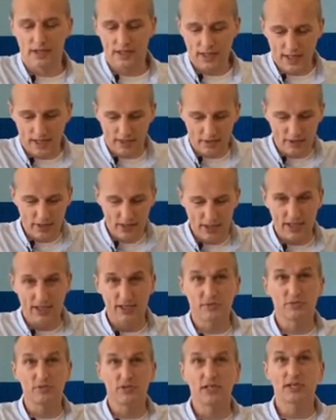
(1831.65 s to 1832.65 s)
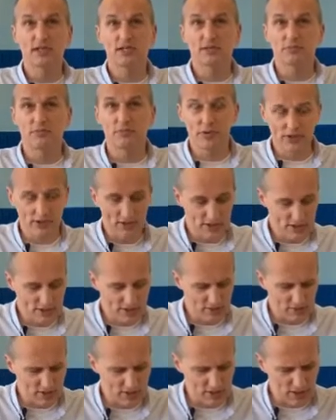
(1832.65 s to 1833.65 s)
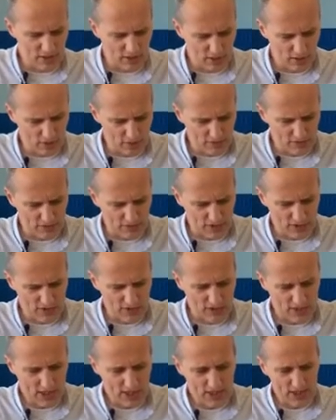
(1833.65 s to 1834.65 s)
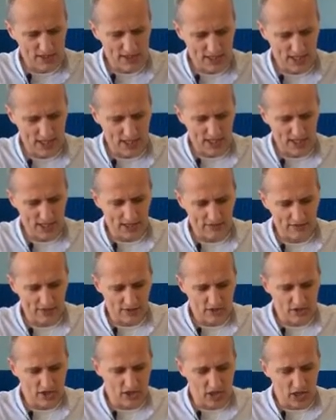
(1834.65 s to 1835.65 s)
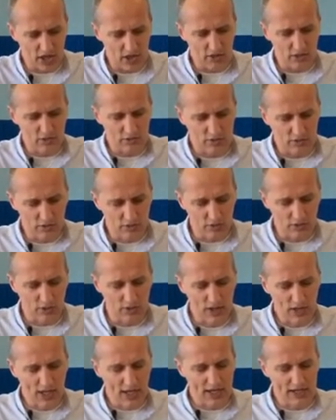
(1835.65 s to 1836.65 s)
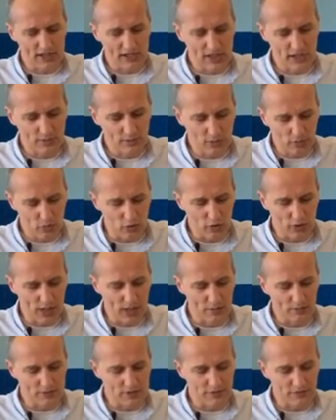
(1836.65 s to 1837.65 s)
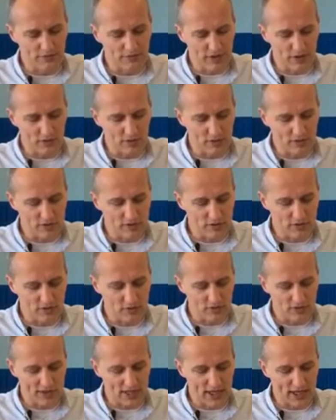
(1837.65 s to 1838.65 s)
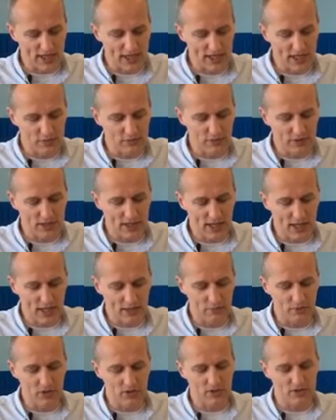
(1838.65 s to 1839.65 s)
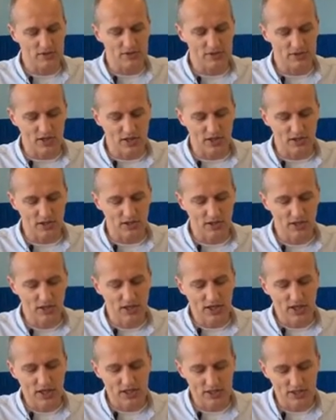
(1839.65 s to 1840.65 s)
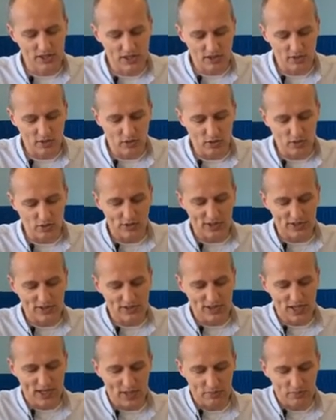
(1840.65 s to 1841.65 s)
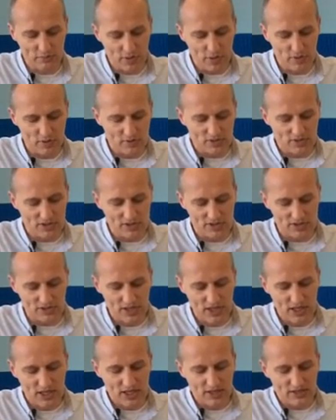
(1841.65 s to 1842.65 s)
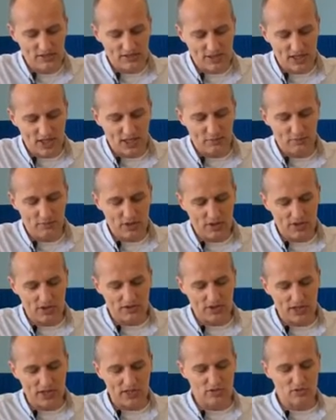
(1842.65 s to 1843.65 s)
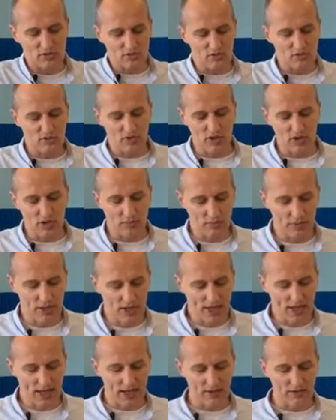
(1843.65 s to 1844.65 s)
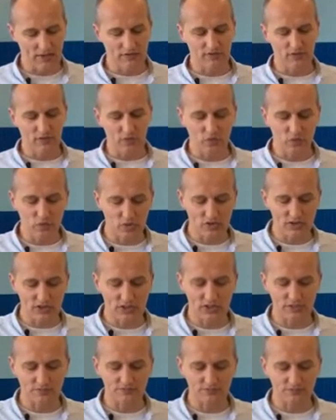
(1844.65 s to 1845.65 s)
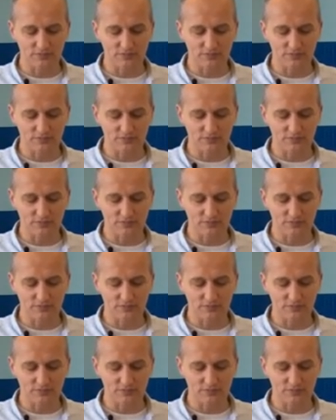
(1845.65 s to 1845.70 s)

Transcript: Now, as we bring this to a close, verse 10, and the child grew, and she brought him to Pharaoh's daughter, and he became her son, and she called his name Moses, saying, because I drew him out of the water.